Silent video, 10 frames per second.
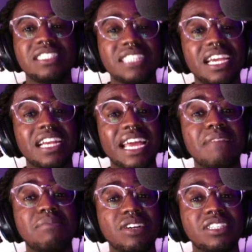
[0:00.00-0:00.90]
Yeah,
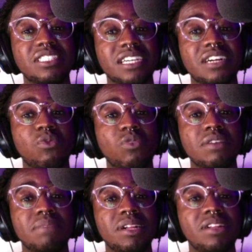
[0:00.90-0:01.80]
that much, nigga.
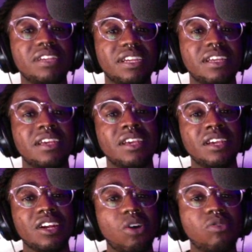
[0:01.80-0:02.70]
One billion.
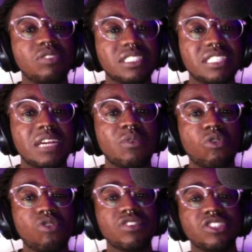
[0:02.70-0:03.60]
Golden State
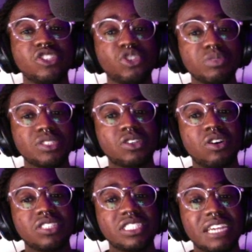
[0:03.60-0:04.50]
Warriors
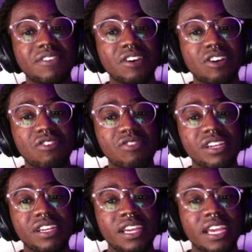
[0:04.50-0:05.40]
superstar Steph
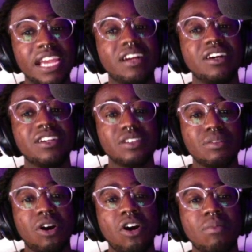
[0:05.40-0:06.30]
Curry and Under
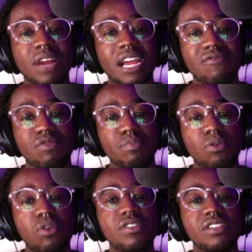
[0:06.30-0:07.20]
Armour have
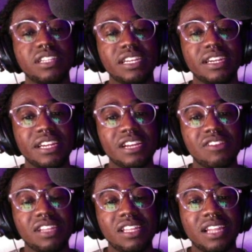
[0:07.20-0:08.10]
reportedly
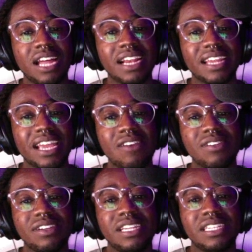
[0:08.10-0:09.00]
nearly locked
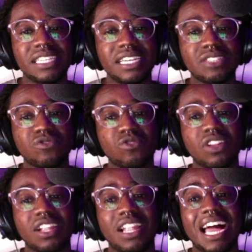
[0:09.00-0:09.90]
down details for a
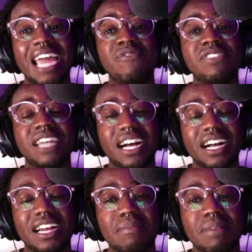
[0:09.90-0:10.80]

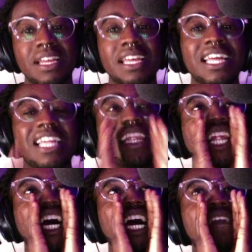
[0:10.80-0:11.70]
lifetime.
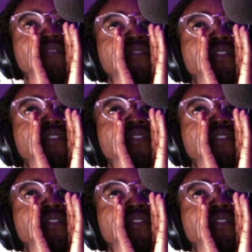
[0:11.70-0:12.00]
Lifetime.